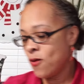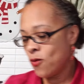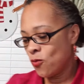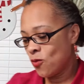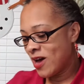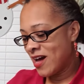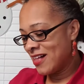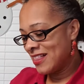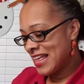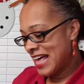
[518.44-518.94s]

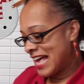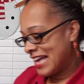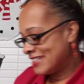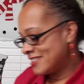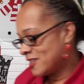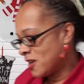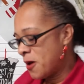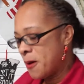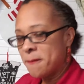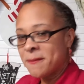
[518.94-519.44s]
While I
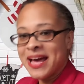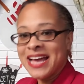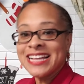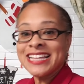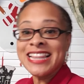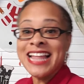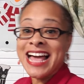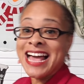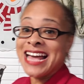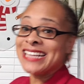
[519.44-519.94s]
taught my
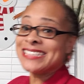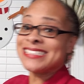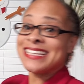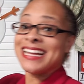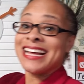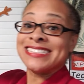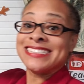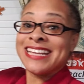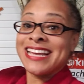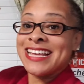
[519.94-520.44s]
class,
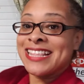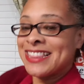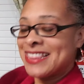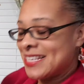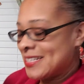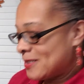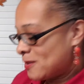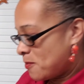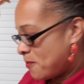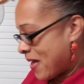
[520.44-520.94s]
I take
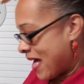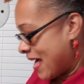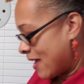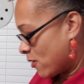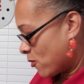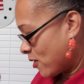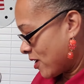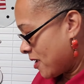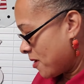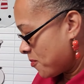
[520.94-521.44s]
this
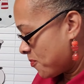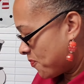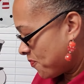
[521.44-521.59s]
battery.